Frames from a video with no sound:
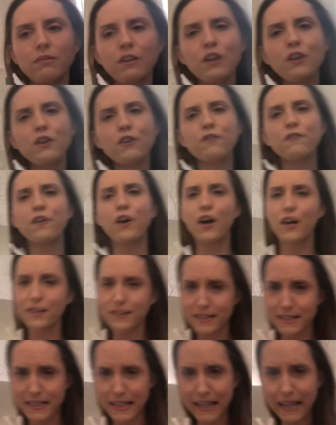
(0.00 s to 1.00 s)
the
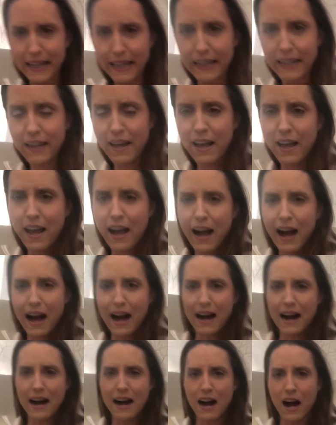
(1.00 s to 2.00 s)
first thing
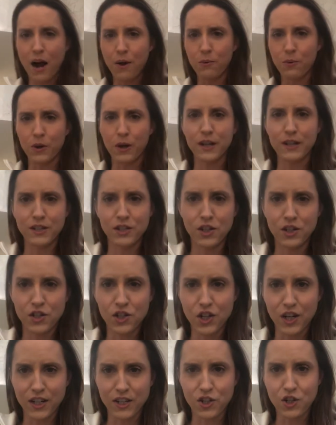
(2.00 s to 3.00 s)
I wanted to
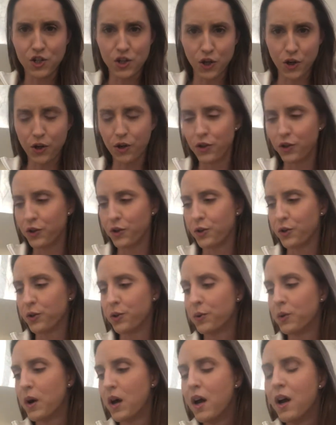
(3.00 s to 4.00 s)
just show
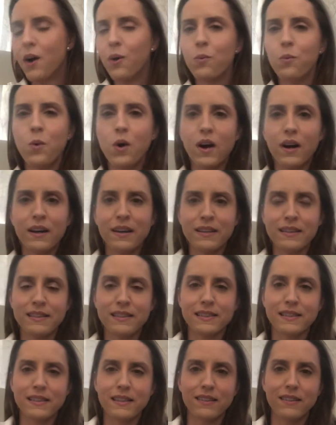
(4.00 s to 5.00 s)
you
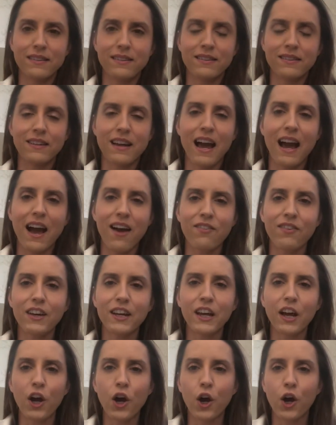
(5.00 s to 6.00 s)
was
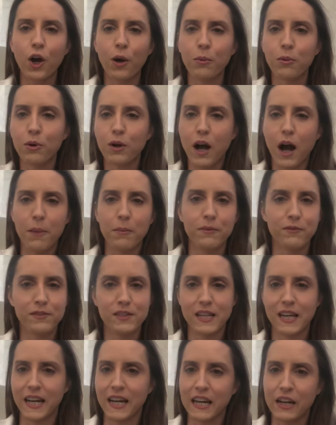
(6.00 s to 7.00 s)
having a herbal cup of
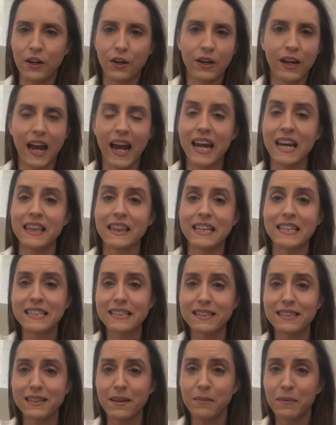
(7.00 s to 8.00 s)
tea. Okay, this
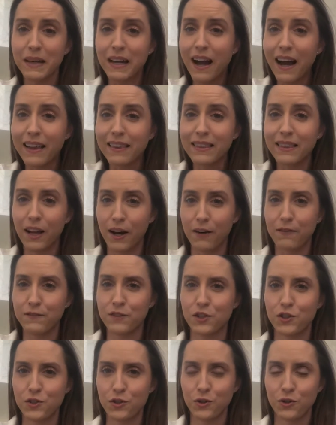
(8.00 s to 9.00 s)
is something I love
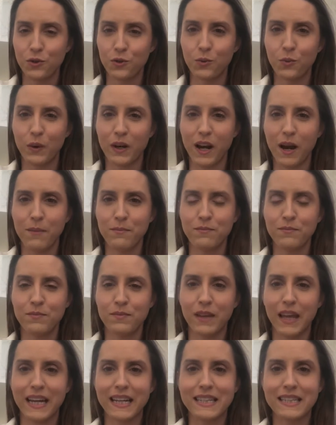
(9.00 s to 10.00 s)
to do when I'm
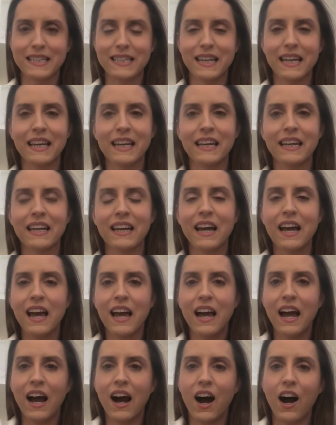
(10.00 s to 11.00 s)
like sitting
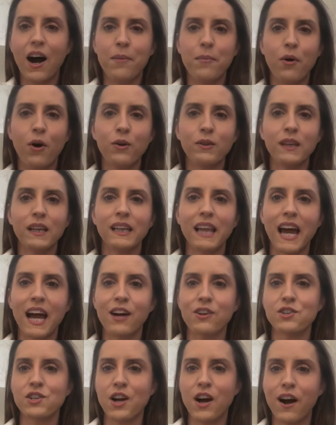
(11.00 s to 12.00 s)
on the
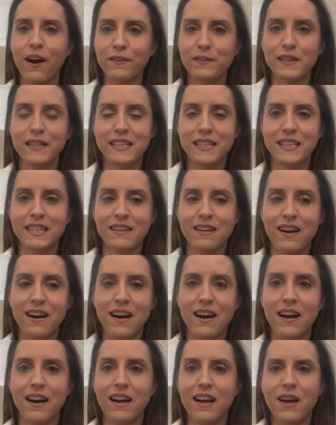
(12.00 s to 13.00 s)
lounge after
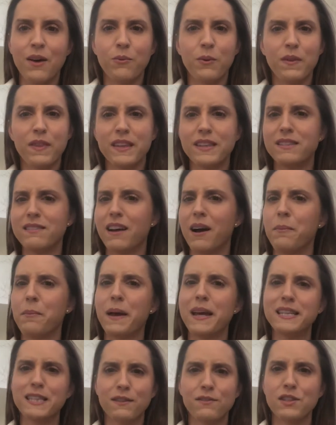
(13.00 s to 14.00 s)
dinner with a
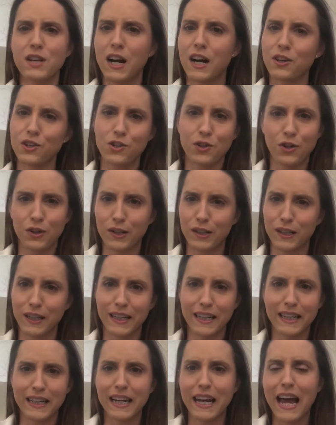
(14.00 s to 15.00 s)
piece of dark
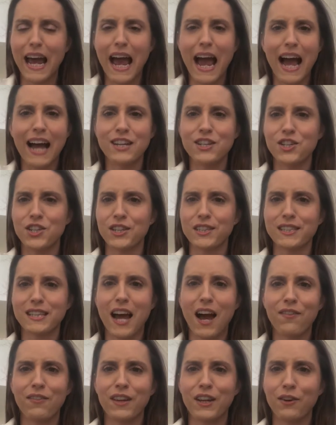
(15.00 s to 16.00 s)
chocolate and just
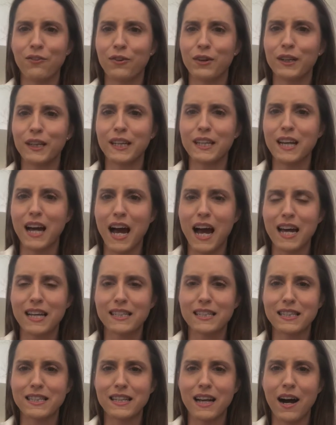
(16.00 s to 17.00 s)
having a really
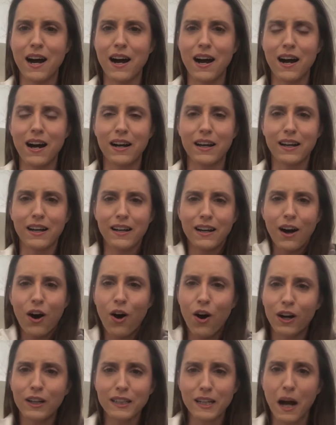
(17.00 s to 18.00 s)
nice
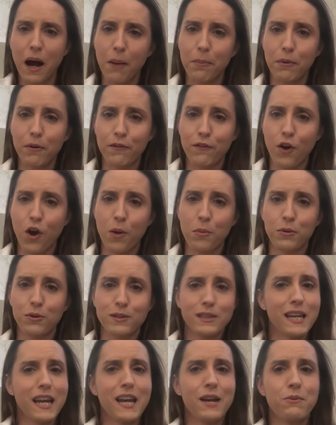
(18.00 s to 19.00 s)
hot cup of herbal
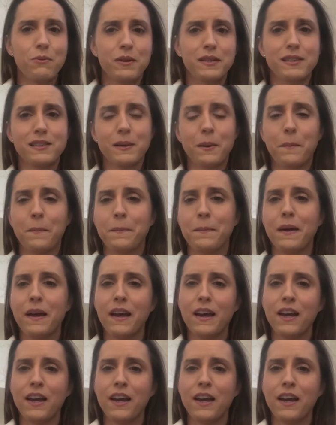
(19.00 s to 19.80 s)
tea with some,